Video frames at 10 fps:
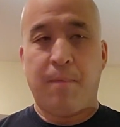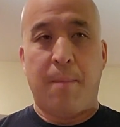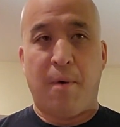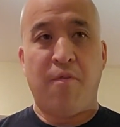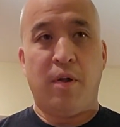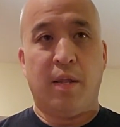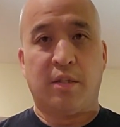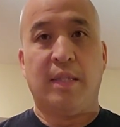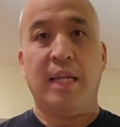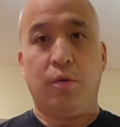Above all
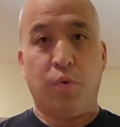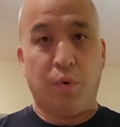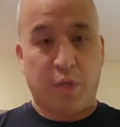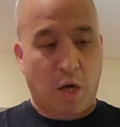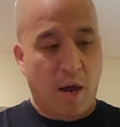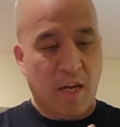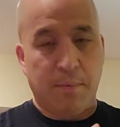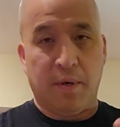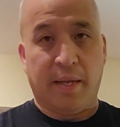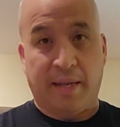else, we're talking
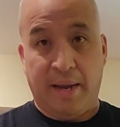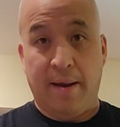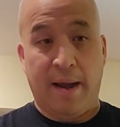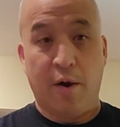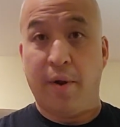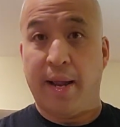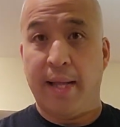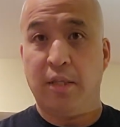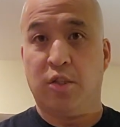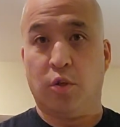about like arrowheads,